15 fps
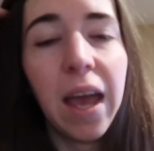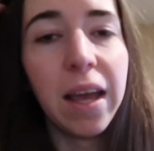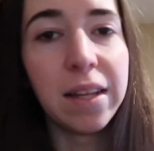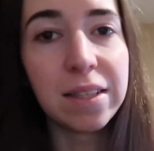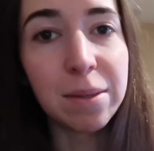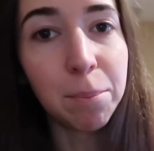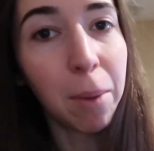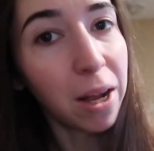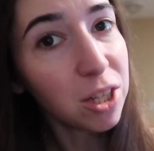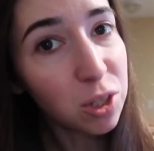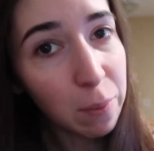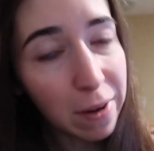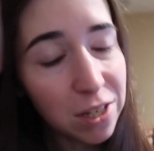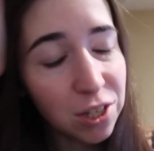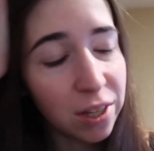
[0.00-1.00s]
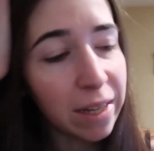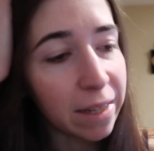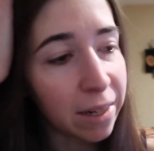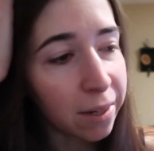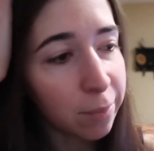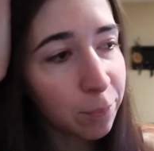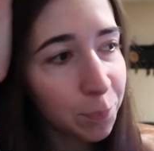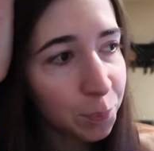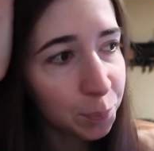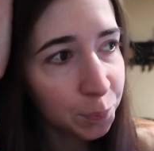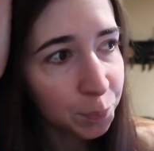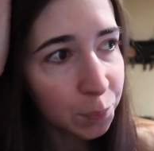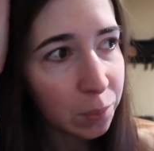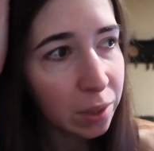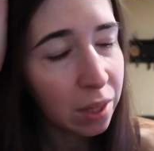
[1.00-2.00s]
It's much later.
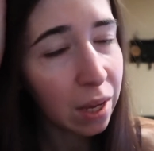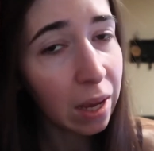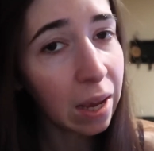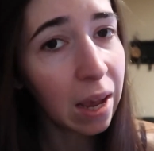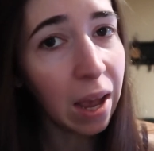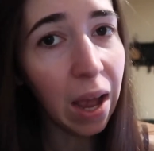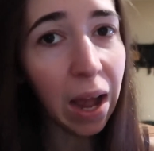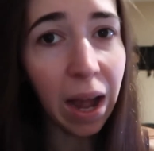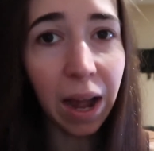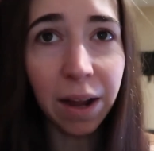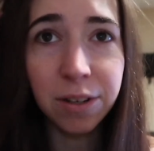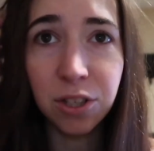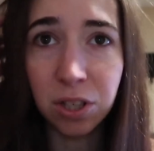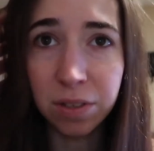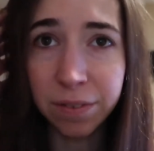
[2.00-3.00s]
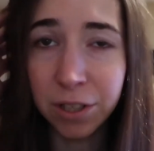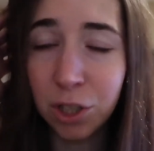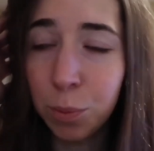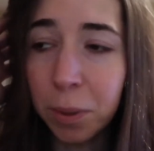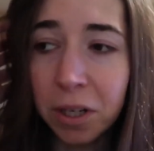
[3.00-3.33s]
I just finished